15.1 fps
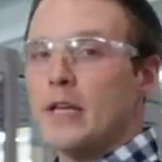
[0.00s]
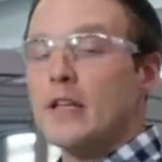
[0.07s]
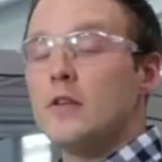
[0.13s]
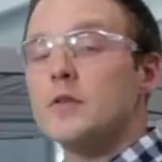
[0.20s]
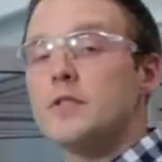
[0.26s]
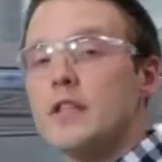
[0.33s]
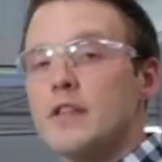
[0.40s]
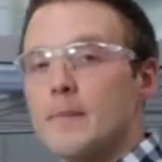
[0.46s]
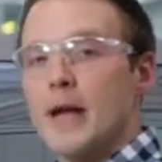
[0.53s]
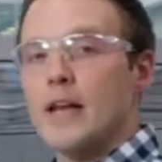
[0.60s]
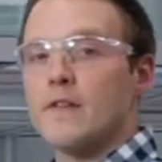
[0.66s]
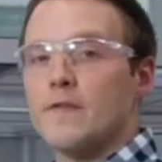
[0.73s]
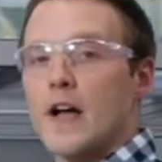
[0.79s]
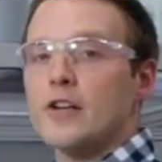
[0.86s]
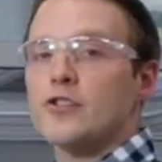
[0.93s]
used in the
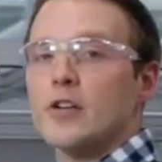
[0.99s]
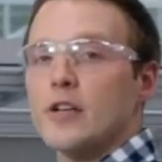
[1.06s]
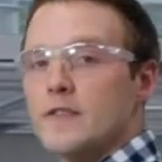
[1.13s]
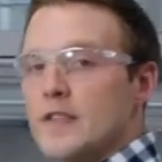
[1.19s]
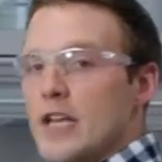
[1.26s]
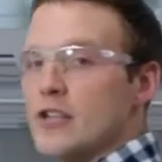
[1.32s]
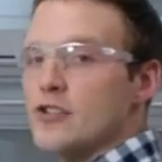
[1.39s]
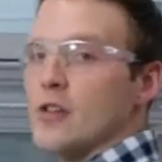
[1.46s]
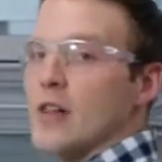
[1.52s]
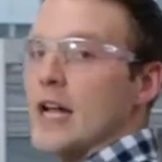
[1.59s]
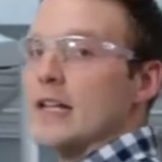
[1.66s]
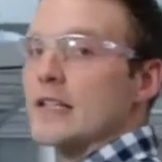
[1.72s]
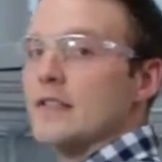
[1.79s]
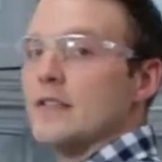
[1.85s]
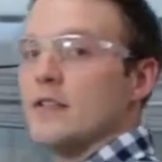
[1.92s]
manufacturing of SageGlass.